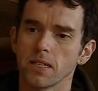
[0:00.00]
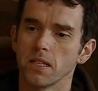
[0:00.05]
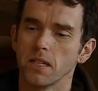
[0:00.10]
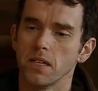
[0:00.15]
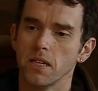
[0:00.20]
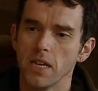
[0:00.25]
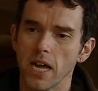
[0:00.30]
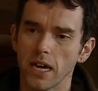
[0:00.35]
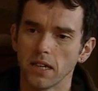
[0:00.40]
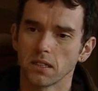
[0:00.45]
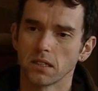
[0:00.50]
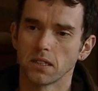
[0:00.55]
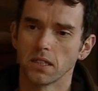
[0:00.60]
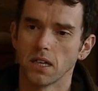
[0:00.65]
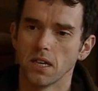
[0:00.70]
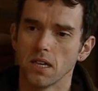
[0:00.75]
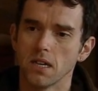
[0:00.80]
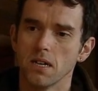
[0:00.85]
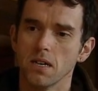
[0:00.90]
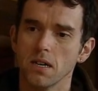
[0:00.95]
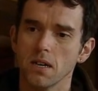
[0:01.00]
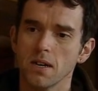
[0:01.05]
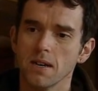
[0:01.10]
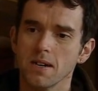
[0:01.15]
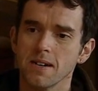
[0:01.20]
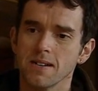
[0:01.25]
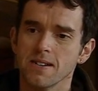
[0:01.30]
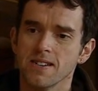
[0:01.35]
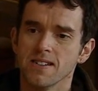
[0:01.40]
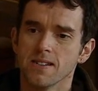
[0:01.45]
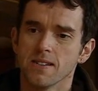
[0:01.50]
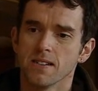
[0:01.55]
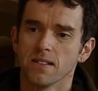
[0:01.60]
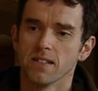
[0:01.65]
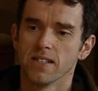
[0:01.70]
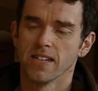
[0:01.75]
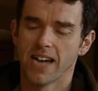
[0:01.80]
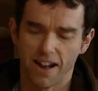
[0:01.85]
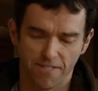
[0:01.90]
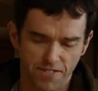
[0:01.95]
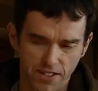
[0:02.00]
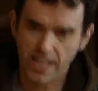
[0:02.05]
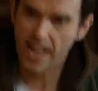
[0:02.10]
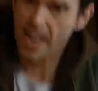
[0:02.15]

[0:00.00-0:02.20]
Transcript: The nasty. Look, after